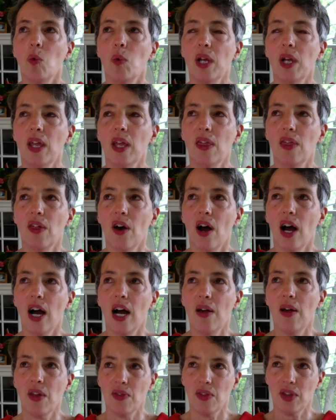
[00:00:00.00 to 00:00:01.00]
we thought
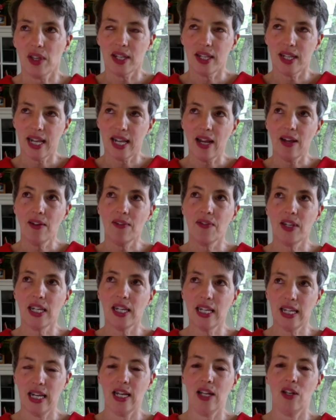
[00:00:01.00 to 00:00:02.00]
that the safety
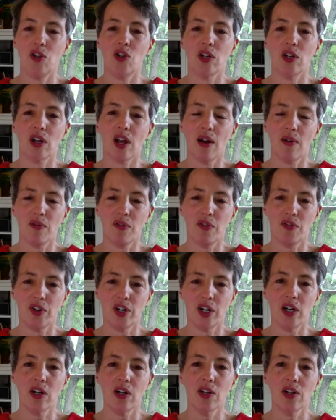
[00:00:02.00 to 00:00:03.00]
needs should come
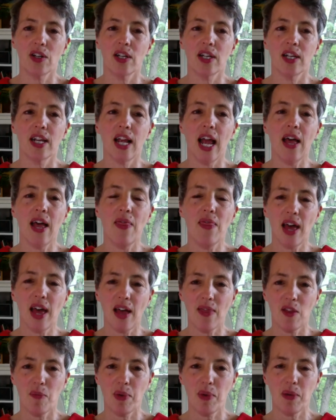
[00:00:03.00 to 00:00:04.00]
first and then
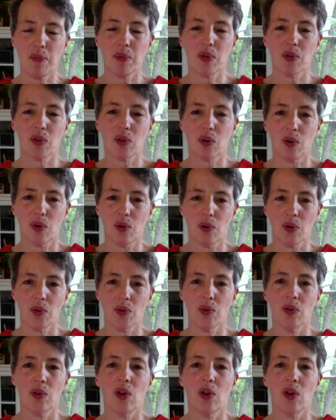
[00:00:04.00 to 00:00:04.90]
the people's goals.